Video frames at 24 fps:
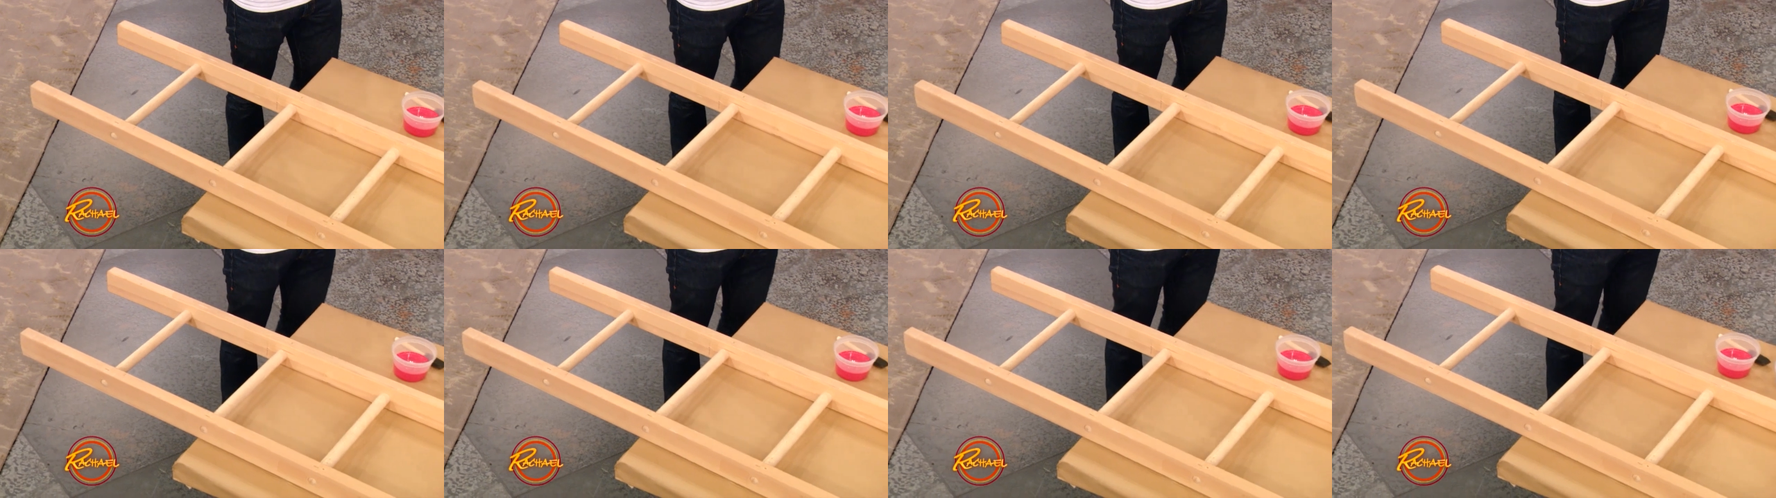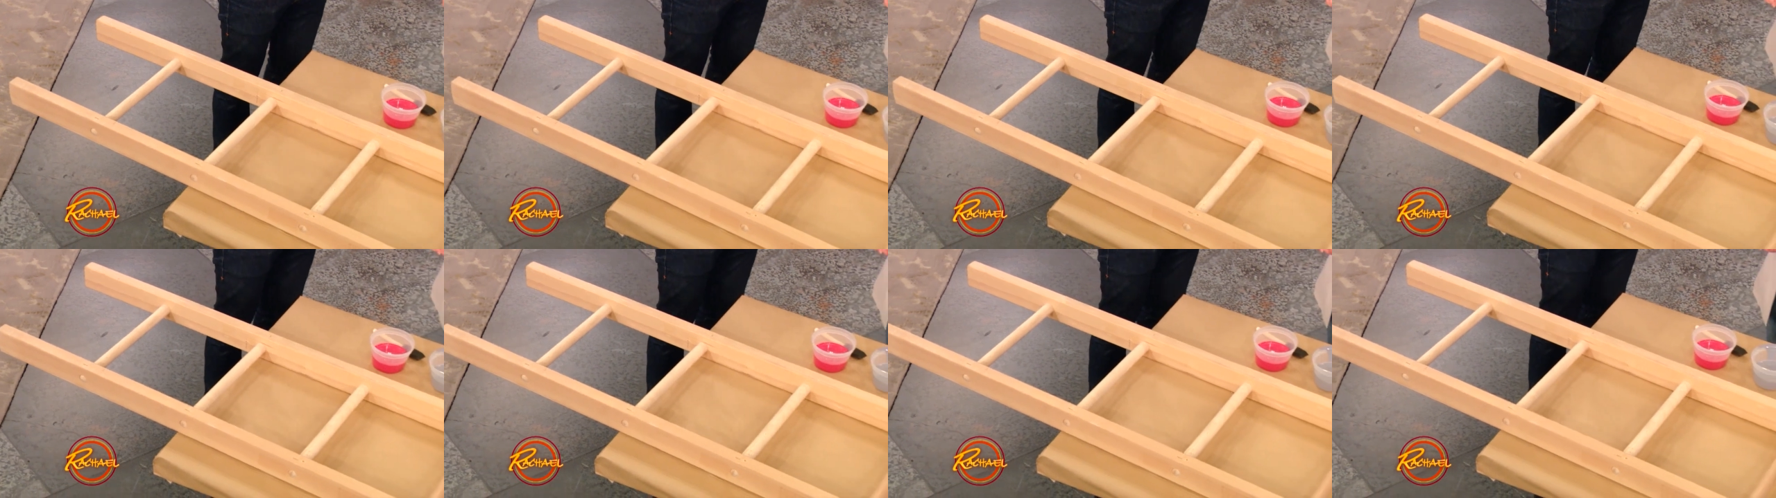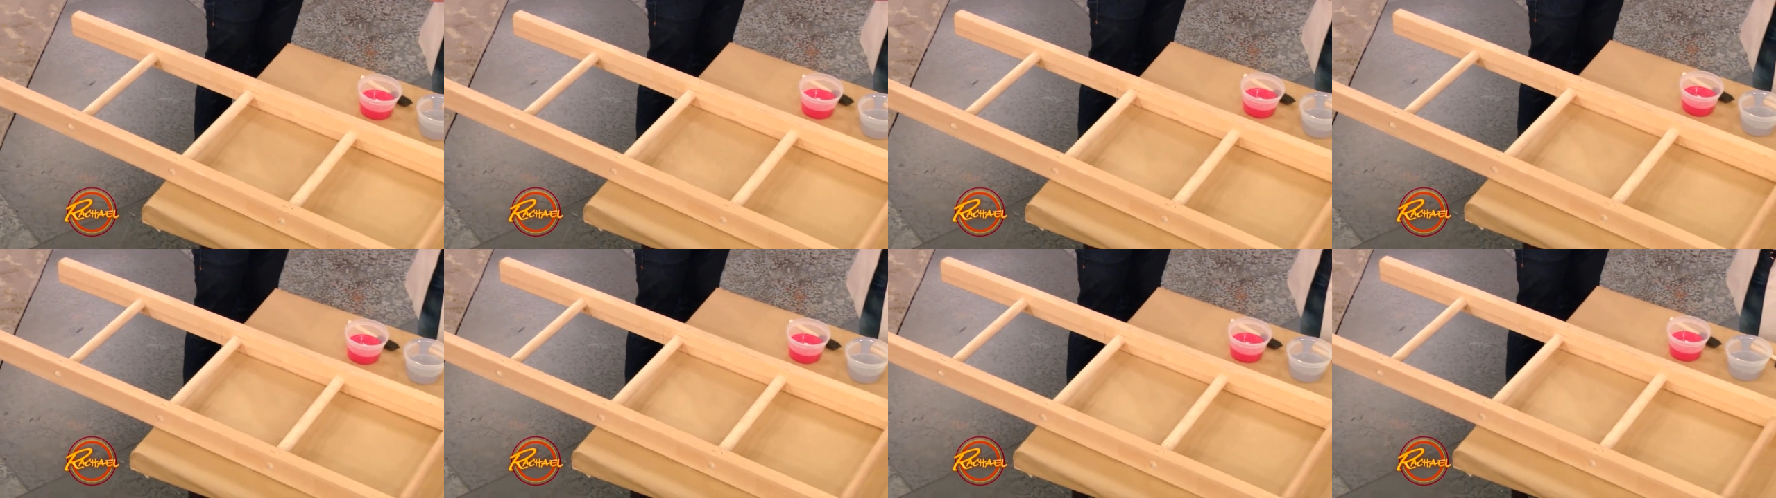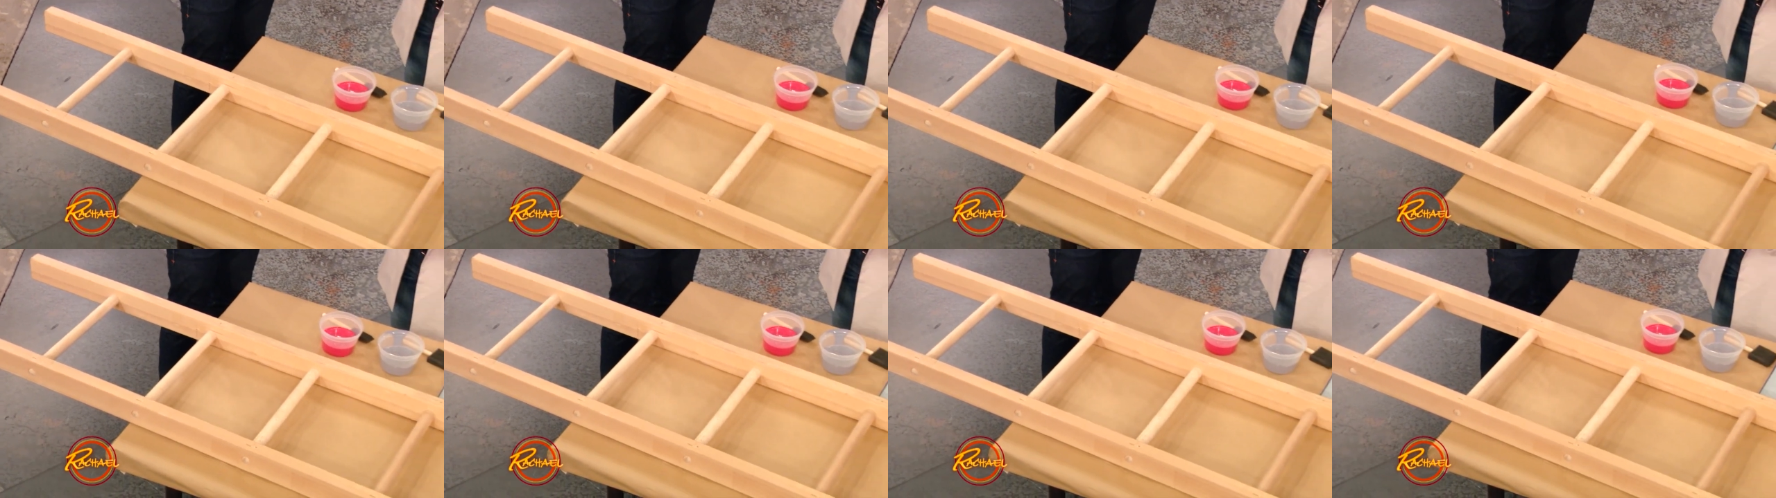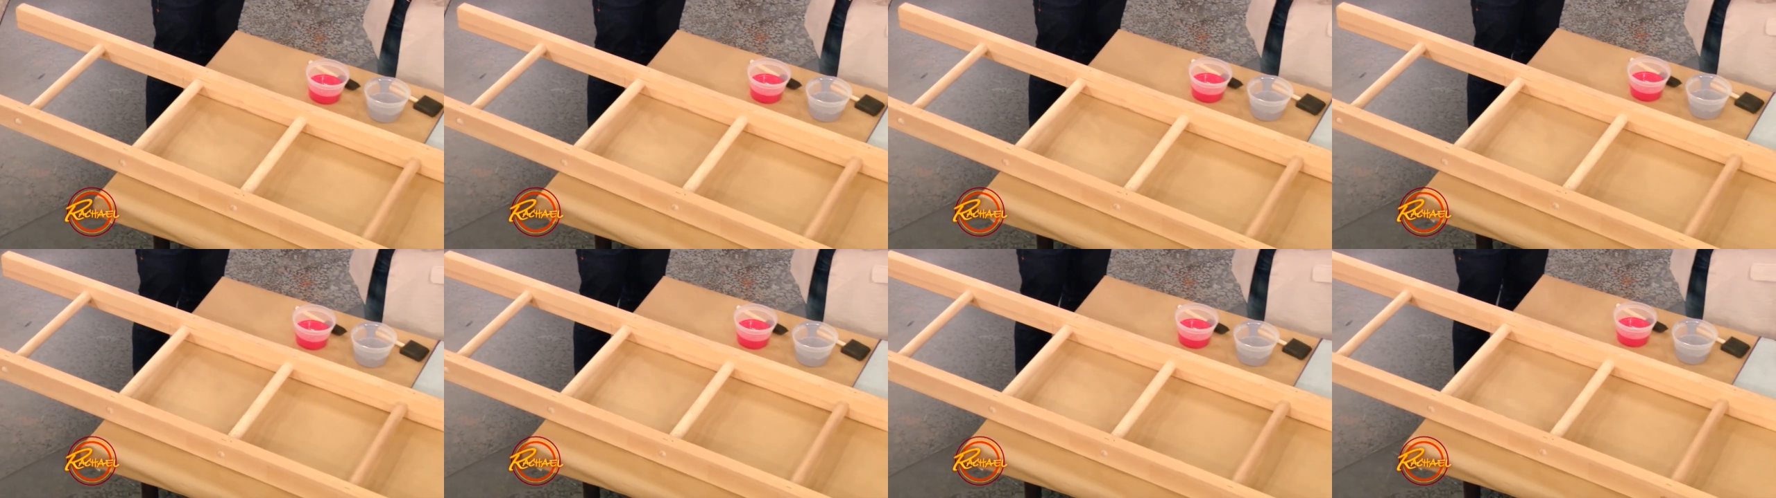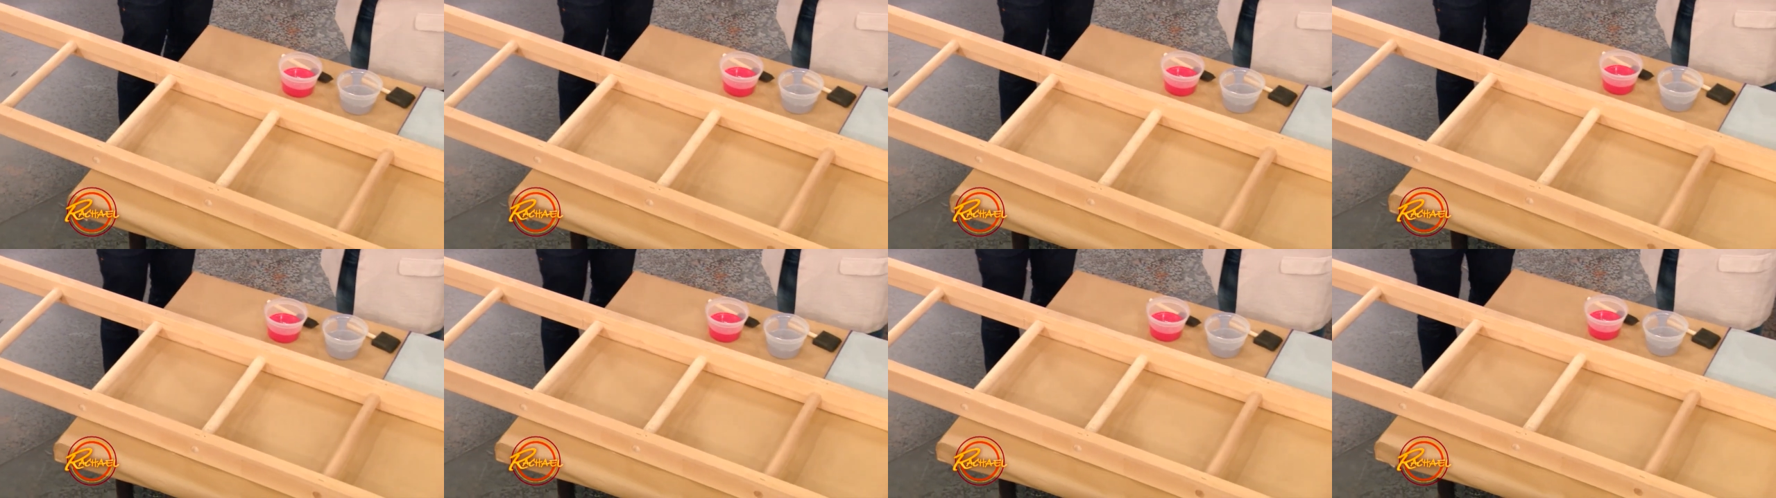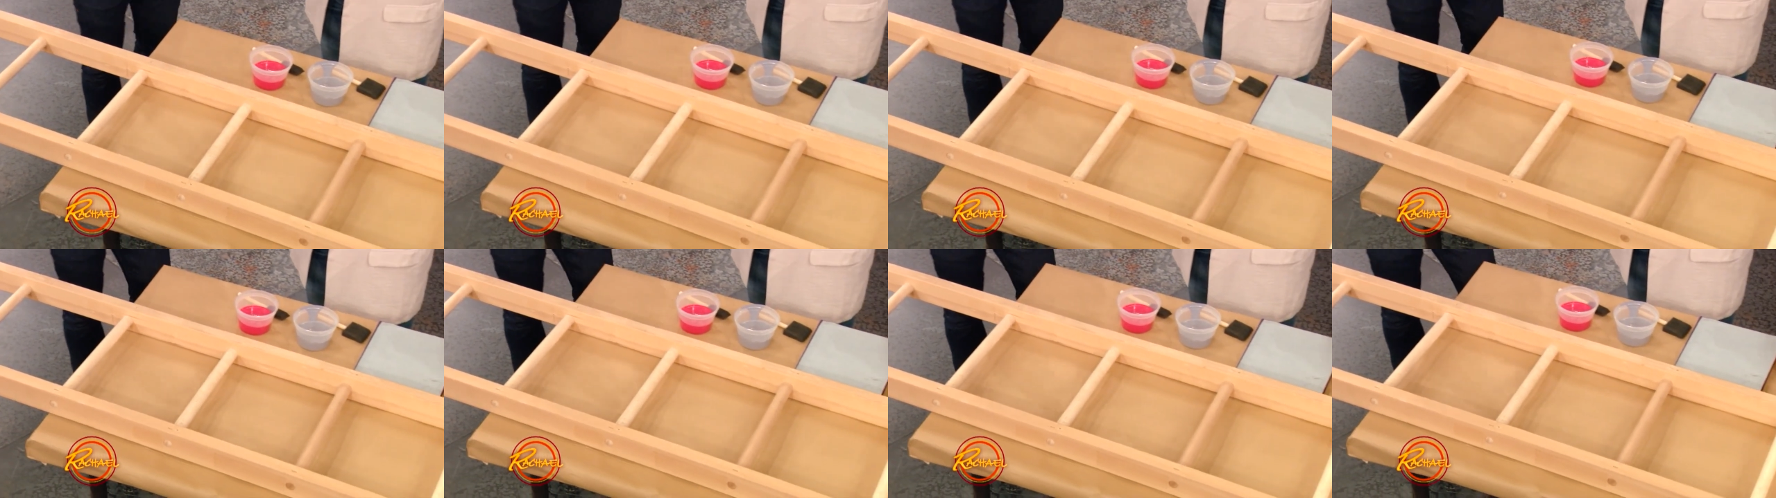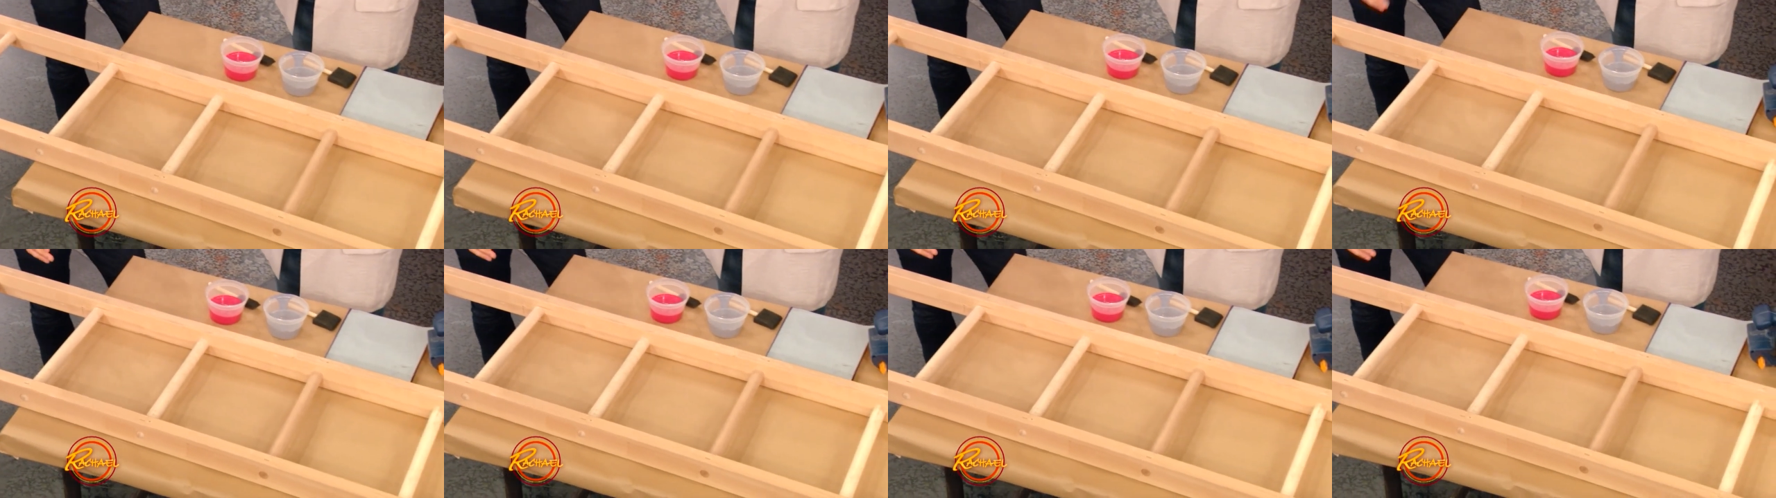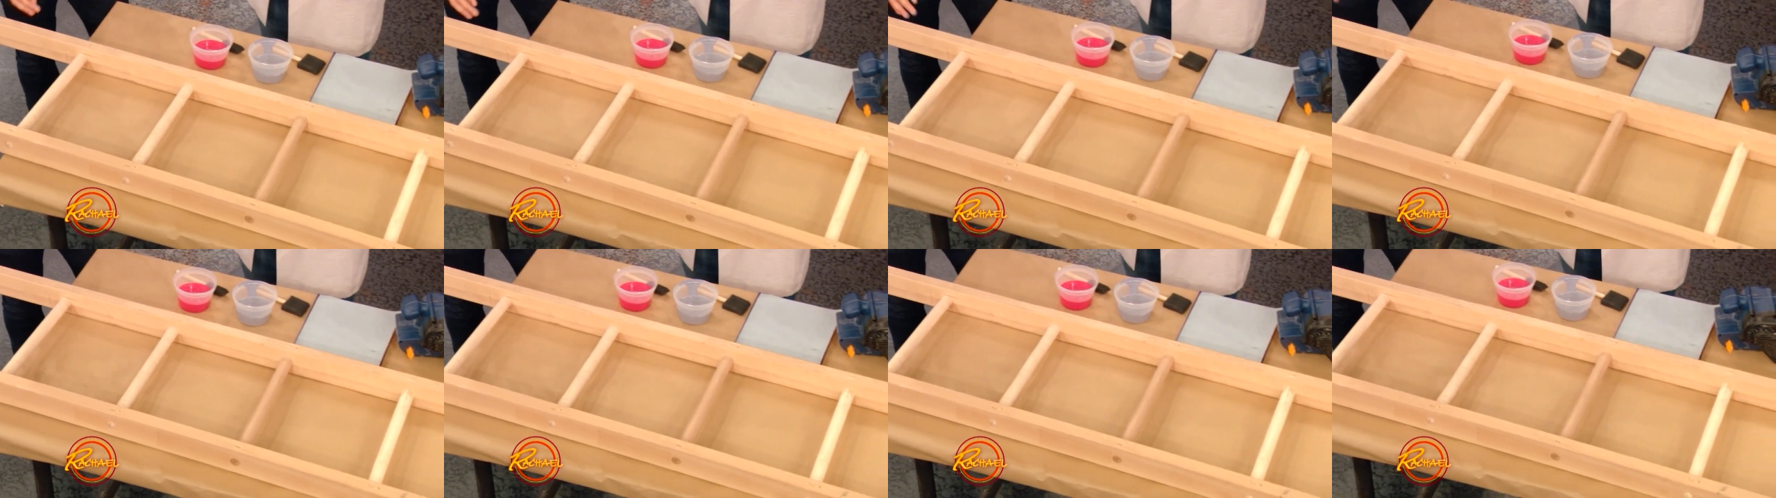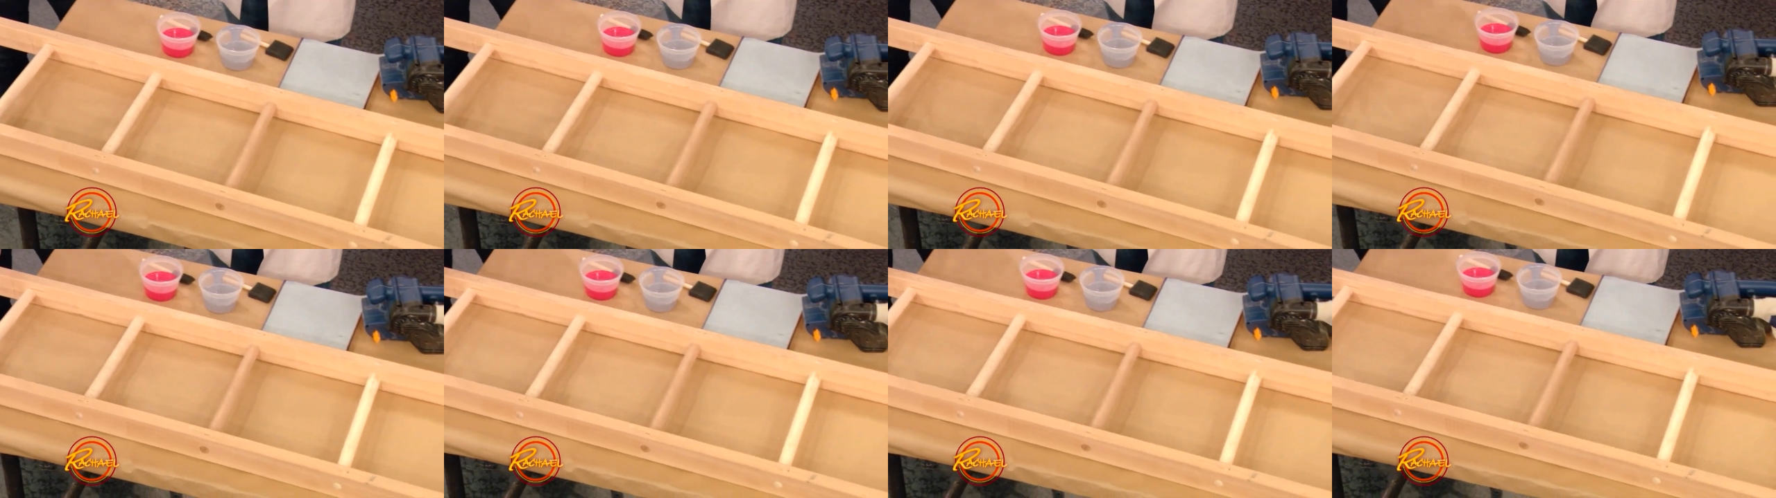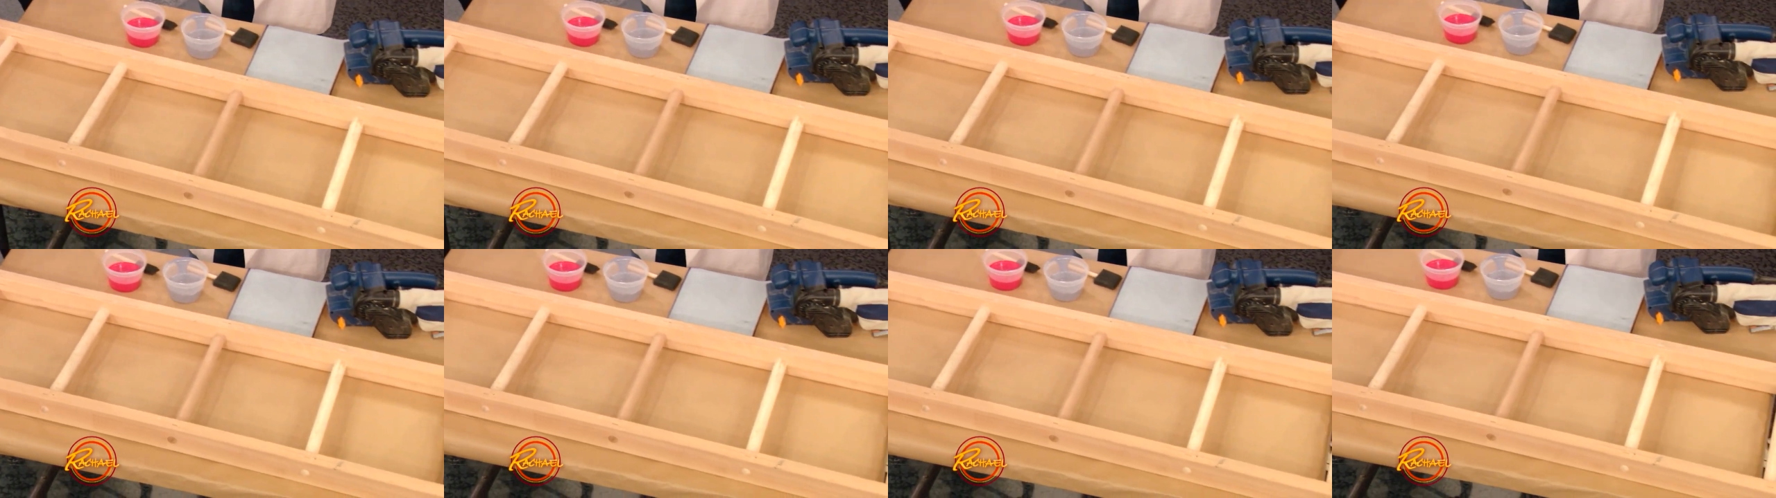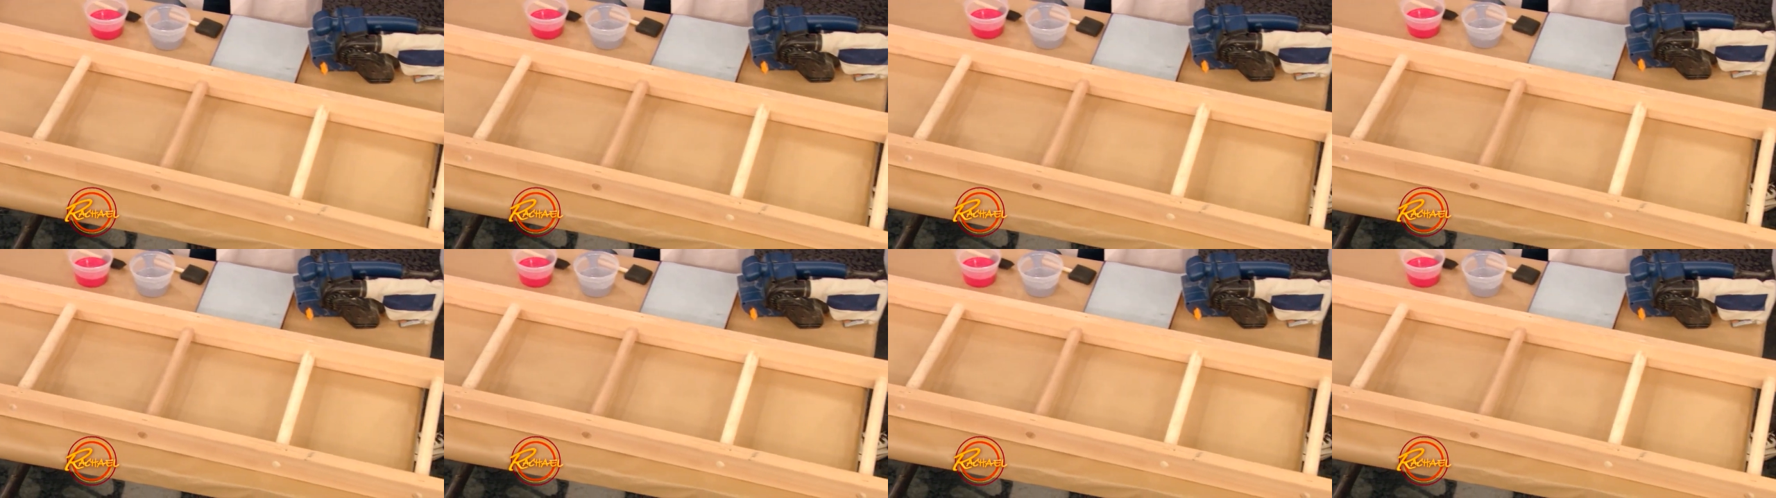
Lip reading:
Nobody's mouth can be seen.